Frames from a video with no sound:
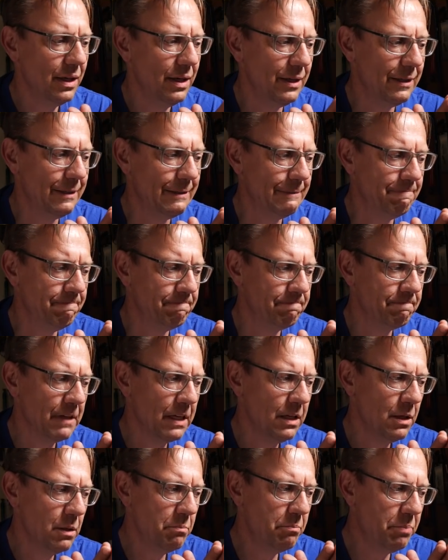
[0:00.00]
Um,
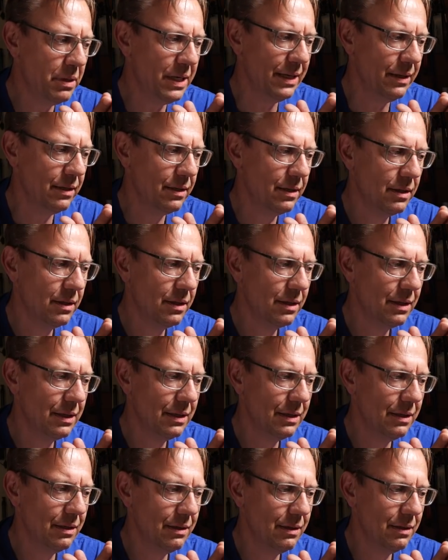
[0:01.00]
but
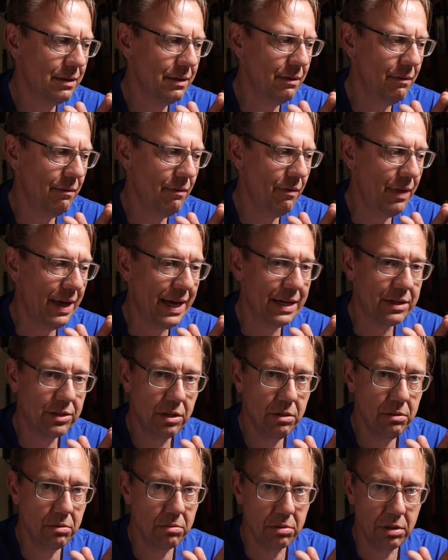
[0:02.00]
that
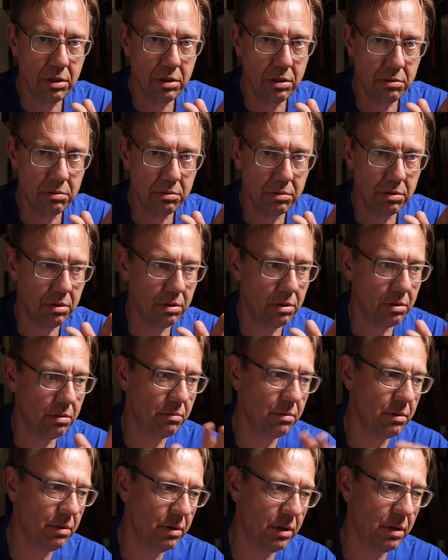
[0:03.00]
too. You know,
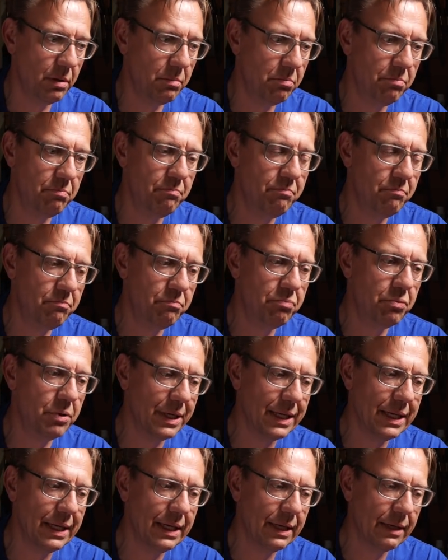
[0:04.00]
they're they're
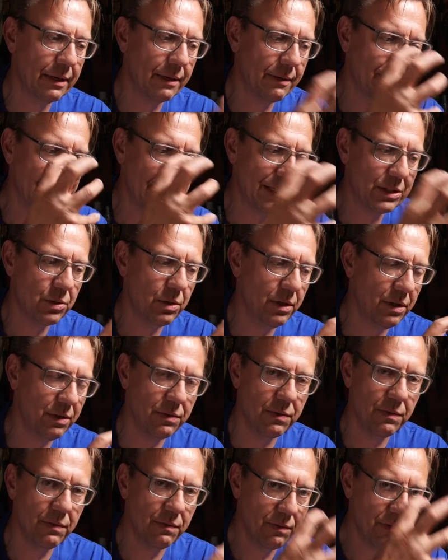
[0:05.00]
bringing that sort
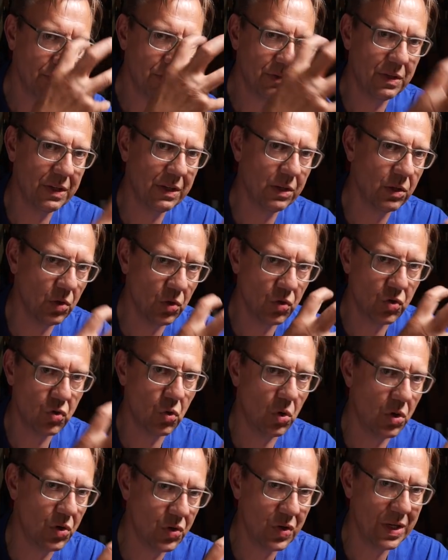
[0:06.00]
of single
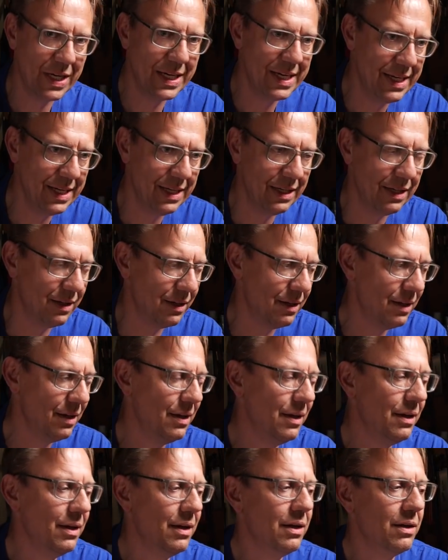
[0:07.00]
source idea
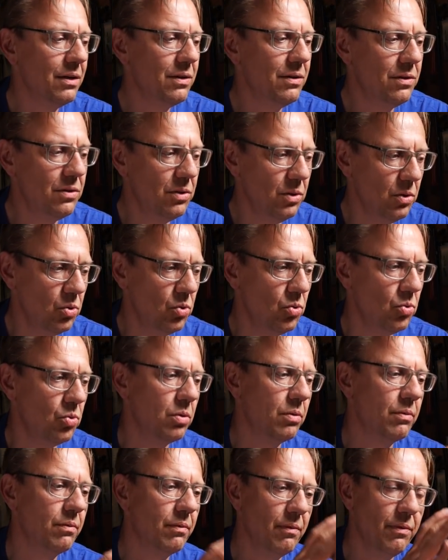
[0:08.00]

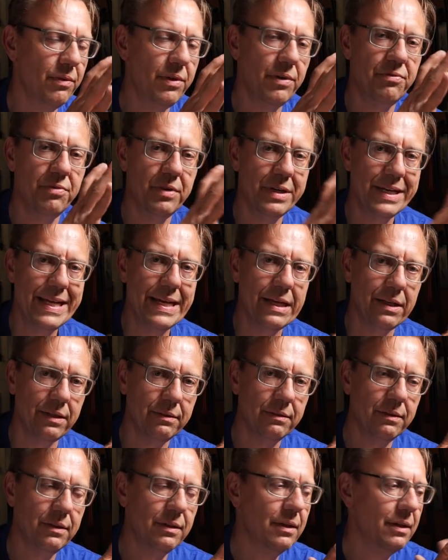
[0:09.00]
to the
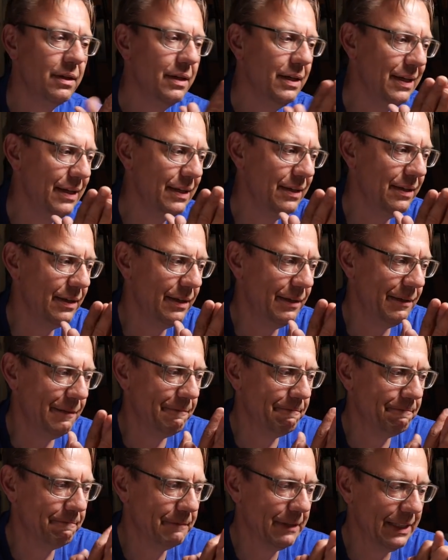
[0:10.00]
Fresnel, and
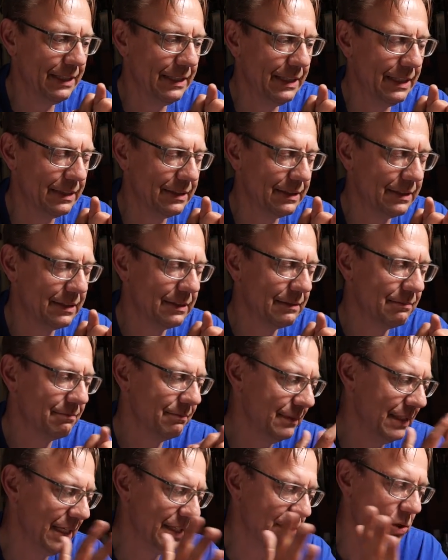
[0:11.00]
um, and that's
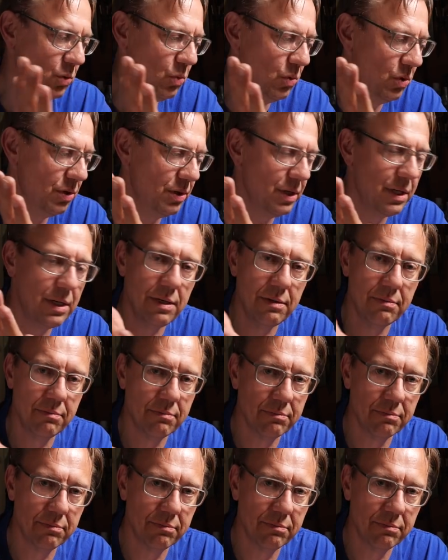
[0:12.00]
that's a worthy